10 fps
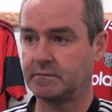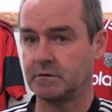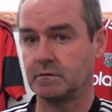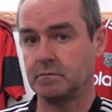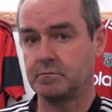
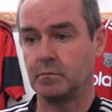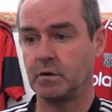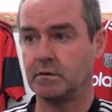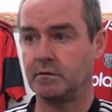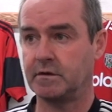So
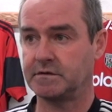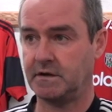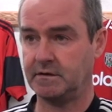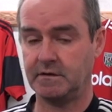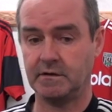we go out there
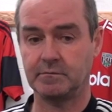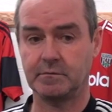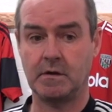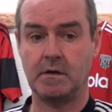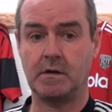Saturday, and
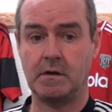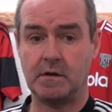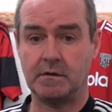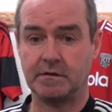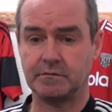
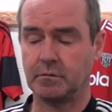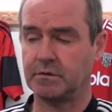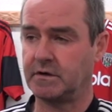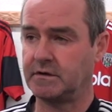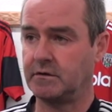that's what
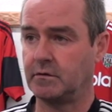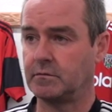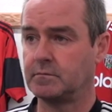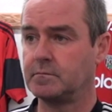we try to do.